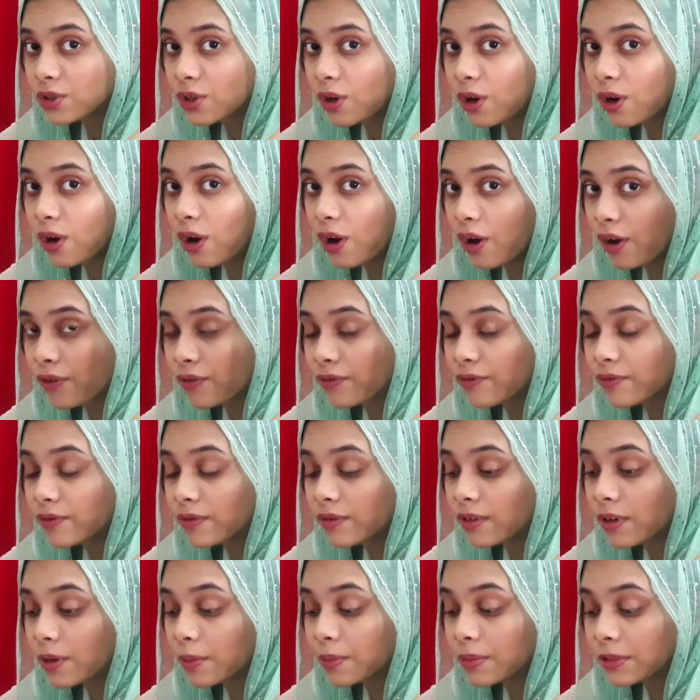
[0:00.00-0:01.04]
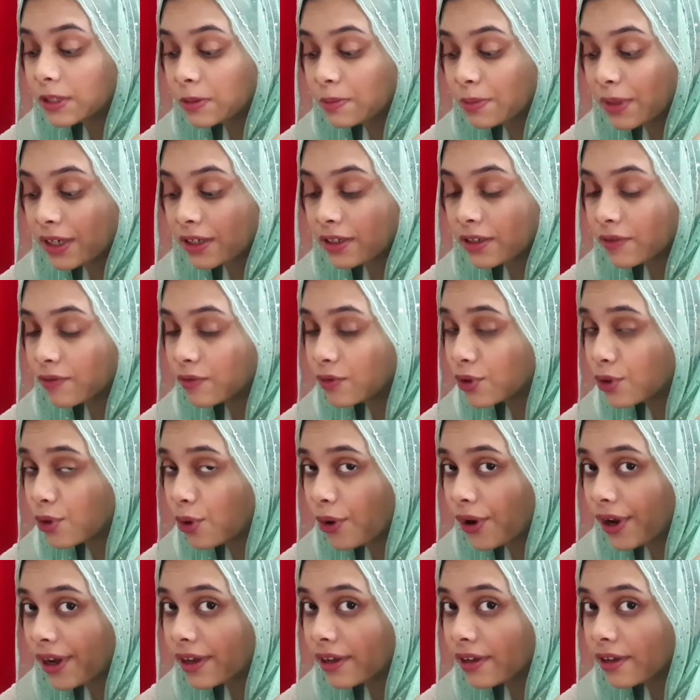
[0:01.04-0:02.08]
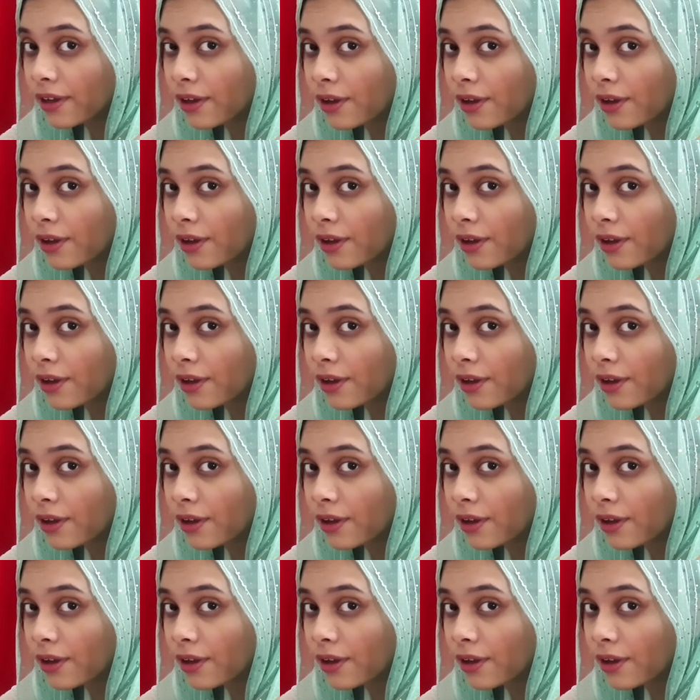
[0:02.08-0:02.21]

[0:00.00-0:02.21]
of a perspective drawing